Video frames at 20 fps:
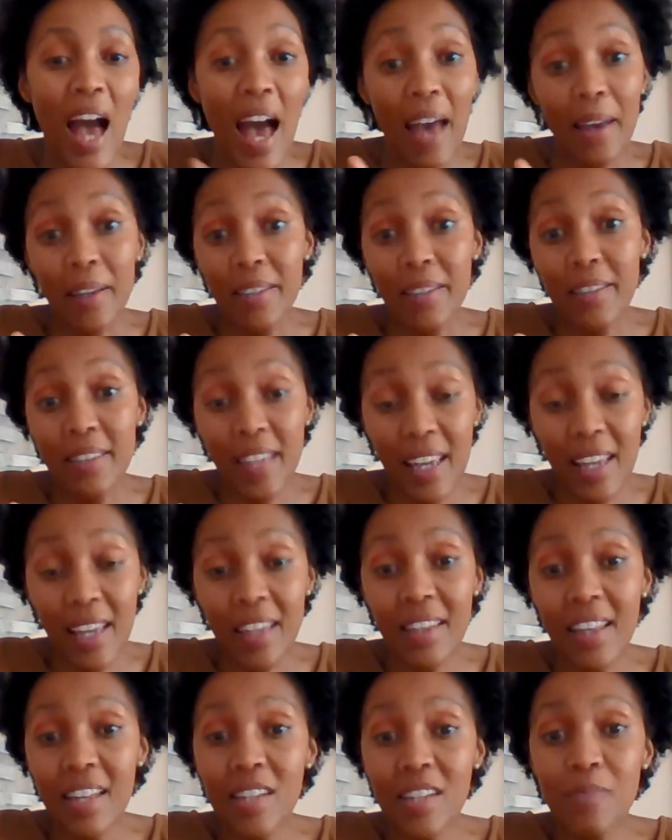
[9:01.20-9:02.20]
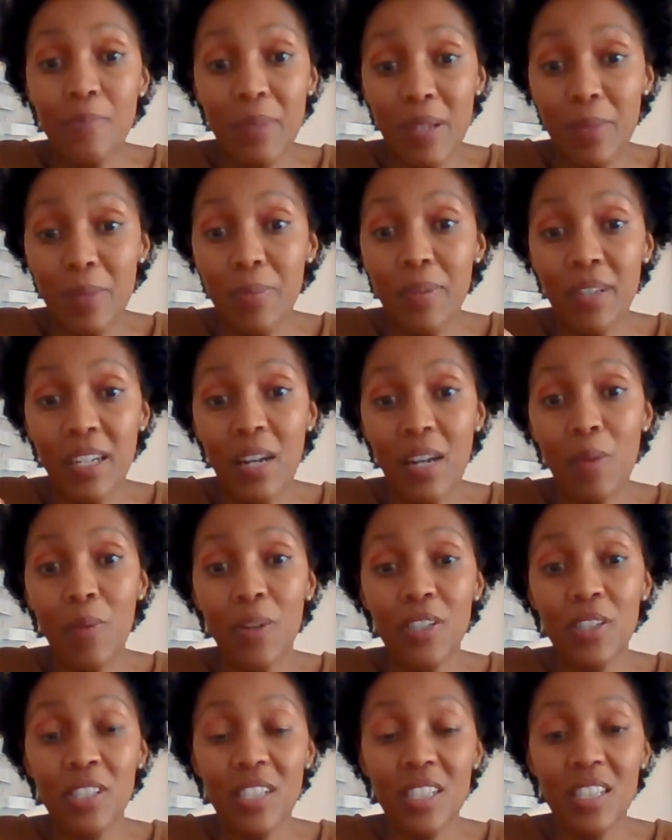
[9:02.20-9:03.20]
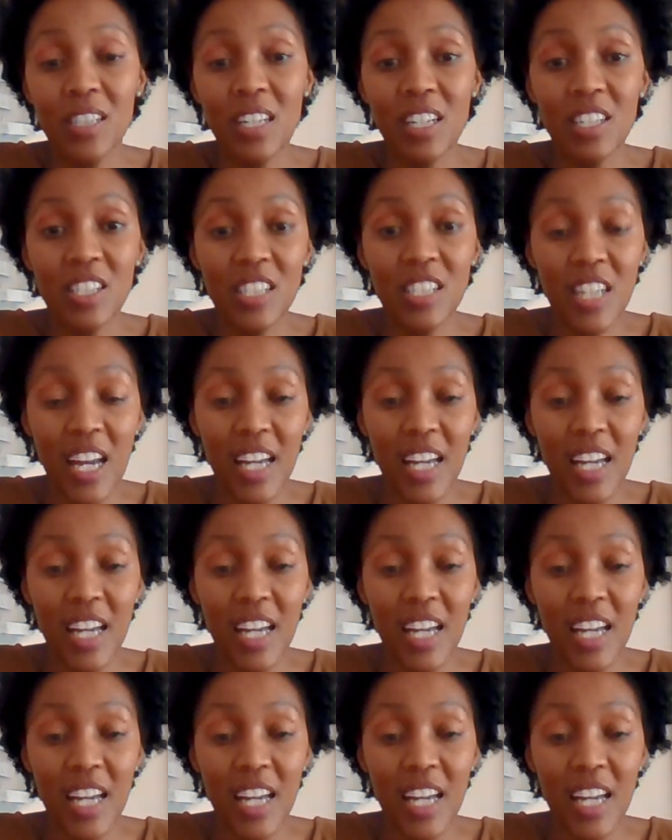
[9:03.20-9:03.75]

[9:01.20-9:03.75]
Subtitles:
I think that people that are watching this